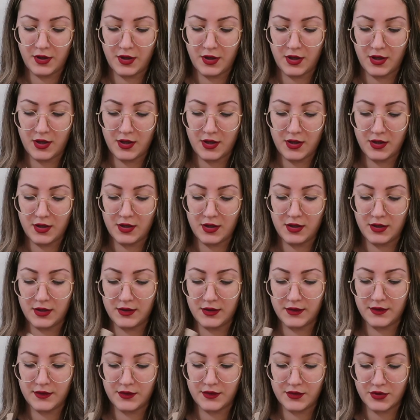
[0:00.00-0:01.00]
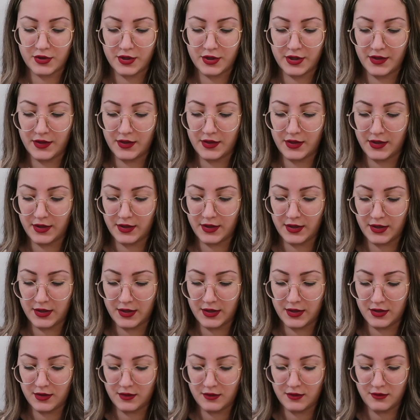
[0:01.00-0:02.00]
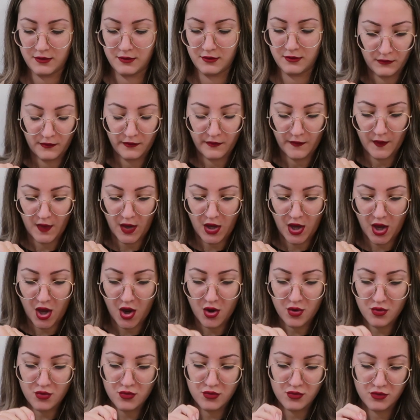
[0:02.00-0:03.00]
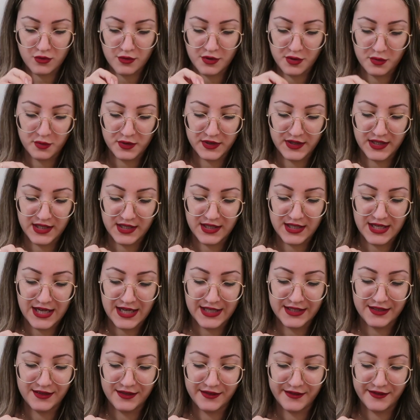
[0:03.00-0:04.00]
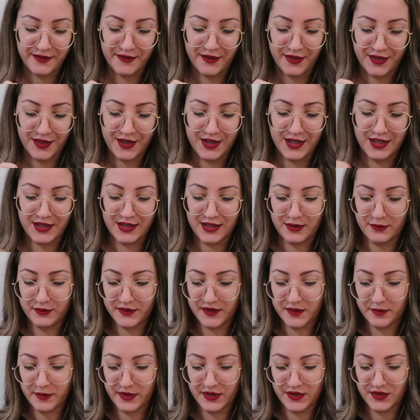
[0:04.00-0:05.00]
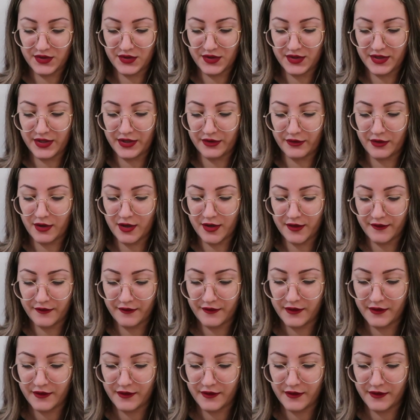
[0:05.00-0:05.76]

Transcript: Okay, let's try that again. Oh, there was another little thing that was meant to tear off.